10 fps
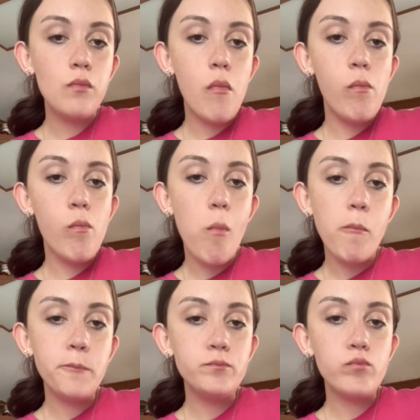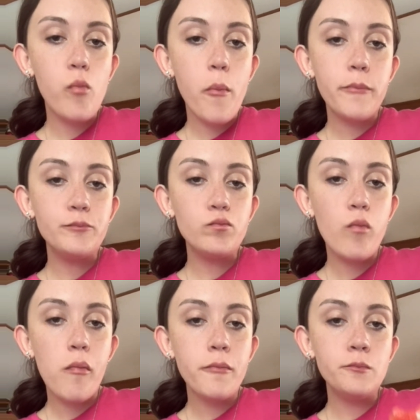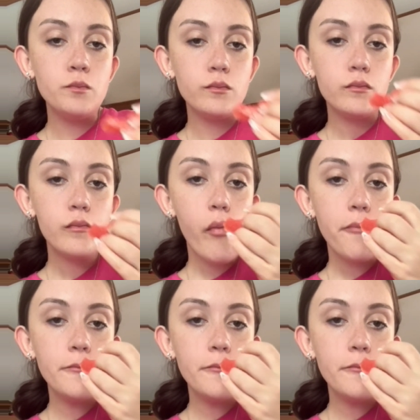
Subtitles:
One time, I hit the car alarm while he